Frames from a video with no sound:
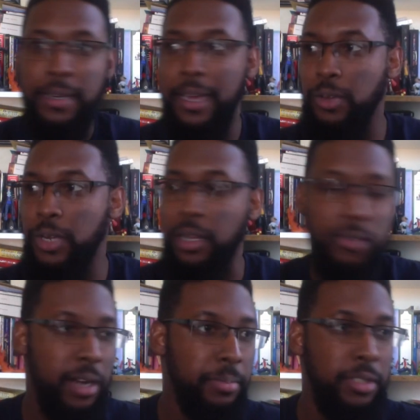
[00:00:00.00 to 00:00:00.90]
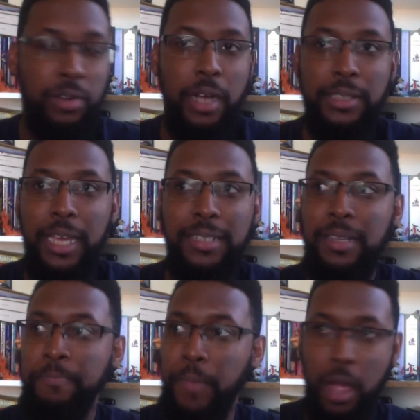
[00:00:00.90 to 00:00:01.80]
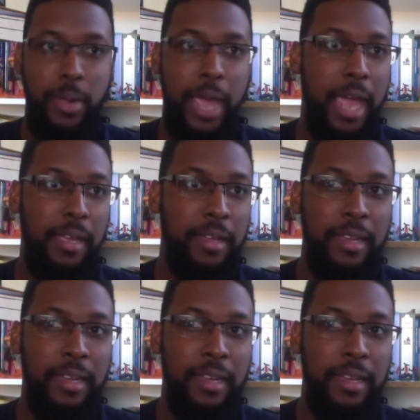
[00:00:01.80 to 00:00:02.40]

Deku did incredibly strong things. Okay.